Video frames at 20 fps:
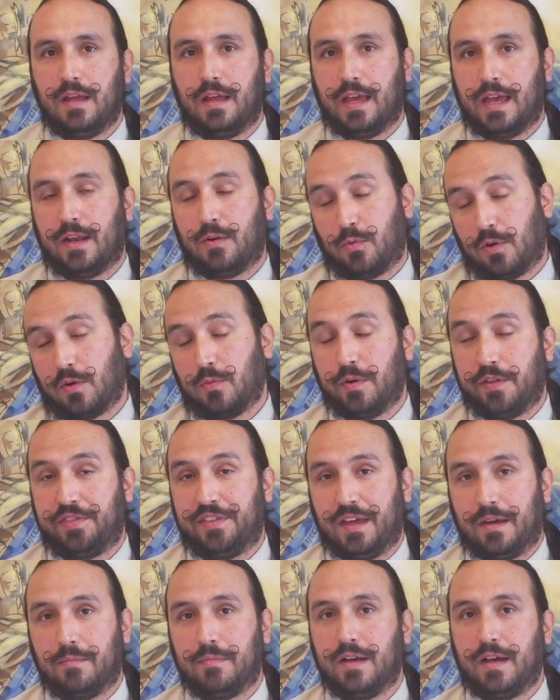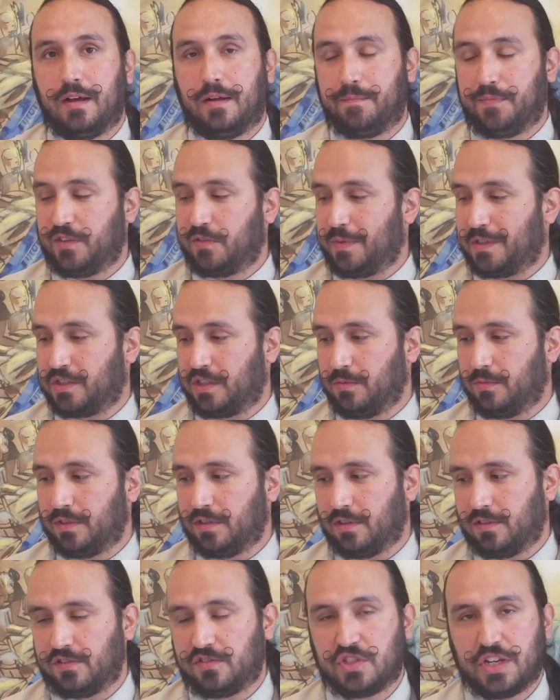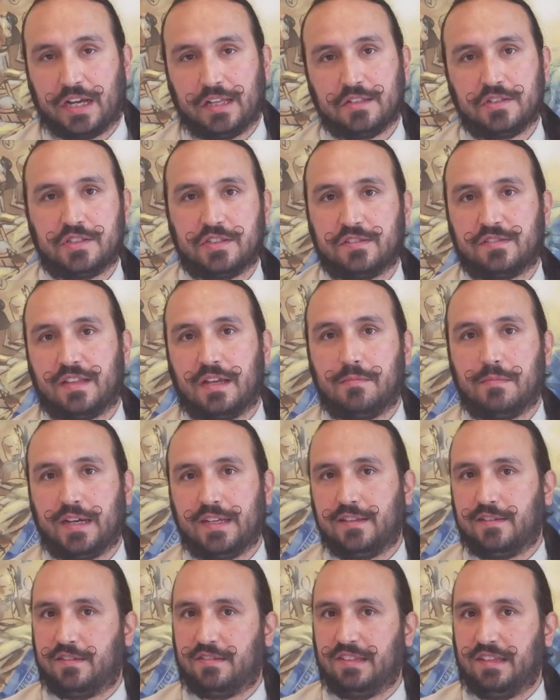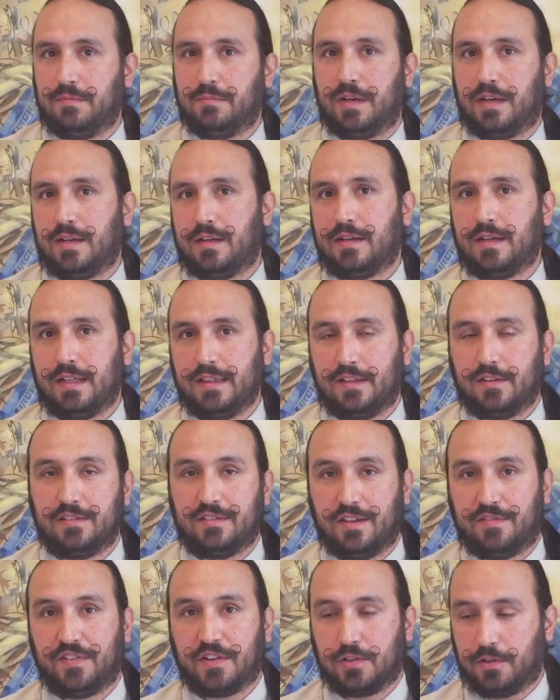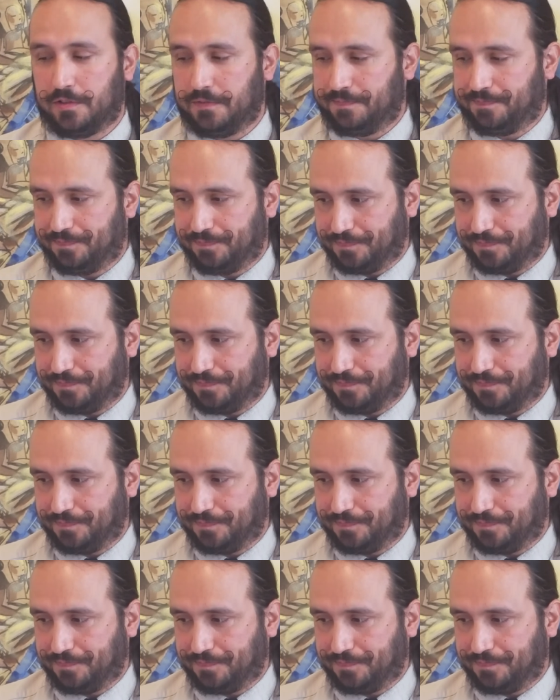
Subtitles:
and work with them, especially when there's challenges that might seem a little difficult.